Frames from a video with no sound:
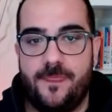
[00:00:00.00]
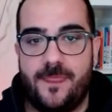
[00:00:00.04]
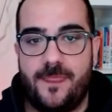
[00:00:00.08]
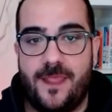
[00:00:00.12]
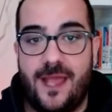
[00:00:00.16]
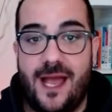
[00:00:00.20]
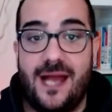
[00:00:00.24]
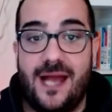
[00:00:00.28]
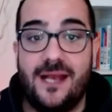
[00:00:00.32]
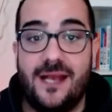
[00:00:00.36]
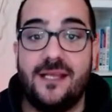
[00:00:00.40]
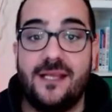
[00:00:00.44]

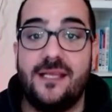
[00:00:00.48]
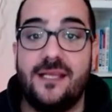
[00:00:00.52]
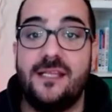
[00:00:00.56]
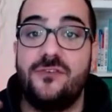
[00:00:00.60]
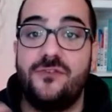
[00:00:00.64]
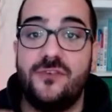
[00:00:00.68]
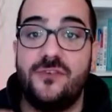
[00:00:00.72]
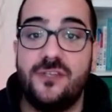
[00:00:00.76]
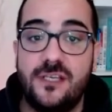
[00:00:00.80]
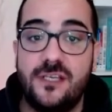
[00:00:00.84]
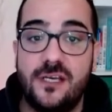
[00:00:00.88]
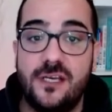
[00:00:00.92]
And in
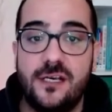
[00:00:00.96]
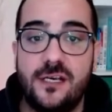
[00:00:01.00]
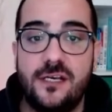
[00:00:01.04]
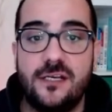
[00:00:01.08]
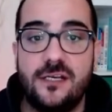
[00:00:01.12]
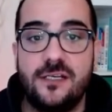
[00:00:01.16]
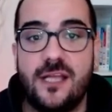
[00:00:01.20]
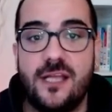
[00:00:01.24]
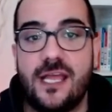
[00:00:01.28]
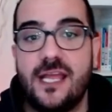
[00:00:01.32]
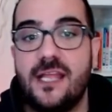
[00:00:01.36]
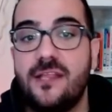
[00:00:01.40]
return, the
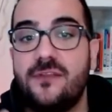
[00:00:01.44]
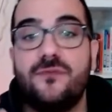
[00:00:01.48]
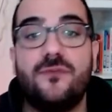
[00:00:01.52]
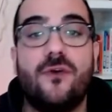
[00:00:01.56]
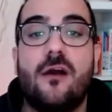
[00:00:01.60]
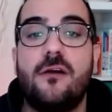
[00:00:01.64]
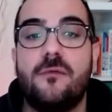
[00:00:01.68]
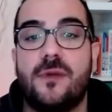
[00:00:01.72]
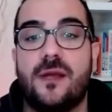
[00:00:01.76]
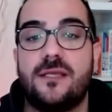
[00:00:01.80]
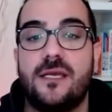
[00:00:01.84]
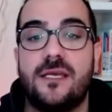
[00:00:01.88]

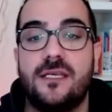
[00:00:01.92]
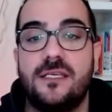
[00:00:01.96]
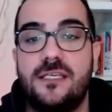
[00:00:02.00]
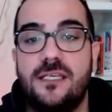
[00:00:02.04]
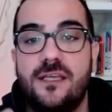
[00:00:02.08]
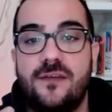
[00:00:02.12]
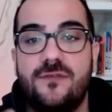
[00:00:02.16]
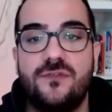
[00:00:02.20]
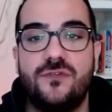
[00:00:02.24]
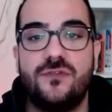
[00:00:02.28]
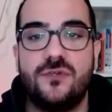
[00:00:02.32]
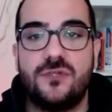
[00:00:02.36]
environment
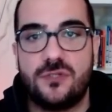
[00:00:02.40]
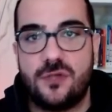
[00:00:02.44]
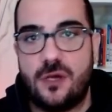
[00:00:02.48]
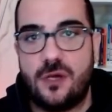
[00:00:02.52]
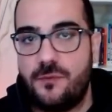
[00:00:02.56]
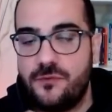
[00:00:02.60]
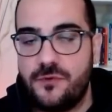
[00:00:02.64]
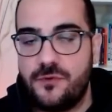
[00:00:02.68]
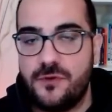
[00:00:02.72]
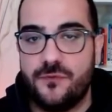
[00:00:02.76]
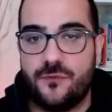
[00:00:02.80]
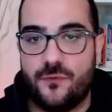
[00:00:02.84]
gives you
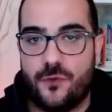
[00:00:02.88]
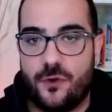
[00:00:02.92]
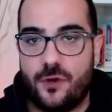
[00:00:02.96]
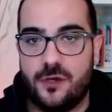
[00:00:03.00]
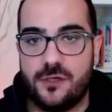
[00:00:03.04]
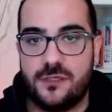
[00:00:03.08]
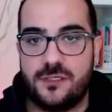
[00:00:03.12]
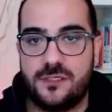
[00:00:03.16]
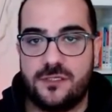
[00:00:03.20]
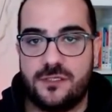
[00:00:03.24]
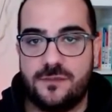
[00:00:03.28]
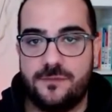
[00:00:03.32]
some
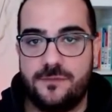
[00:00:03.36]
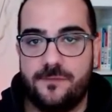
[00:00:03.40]
rewards.